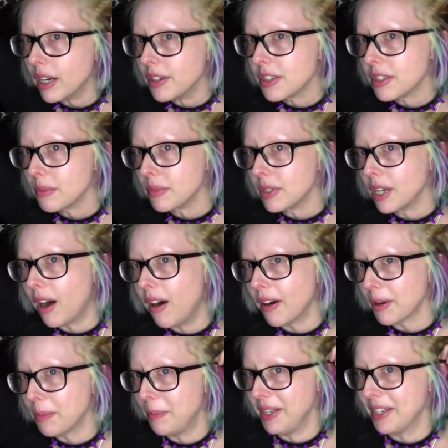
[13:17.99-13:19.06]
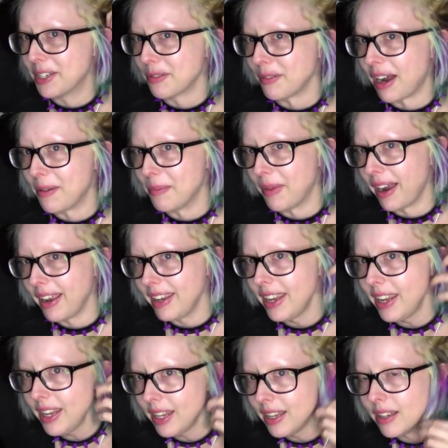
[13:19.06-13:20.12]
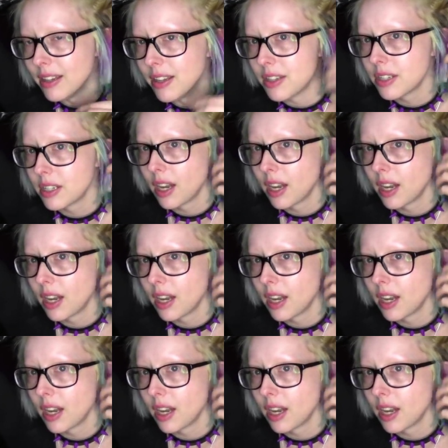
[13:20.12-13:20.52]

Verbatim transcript: and some dark bits around my ears,